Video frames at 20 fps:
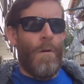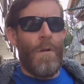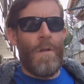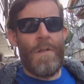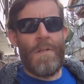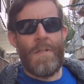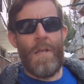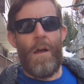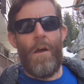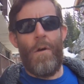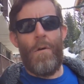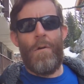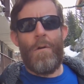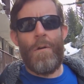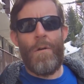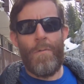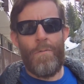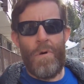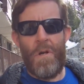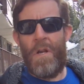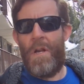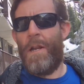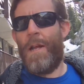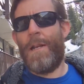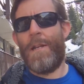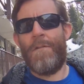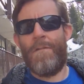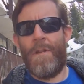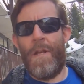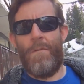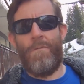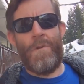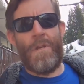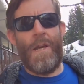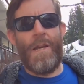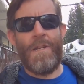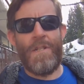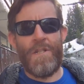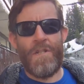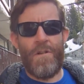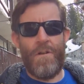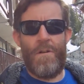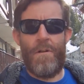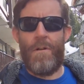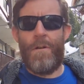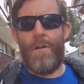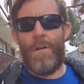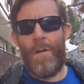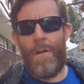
So put it out of temptation.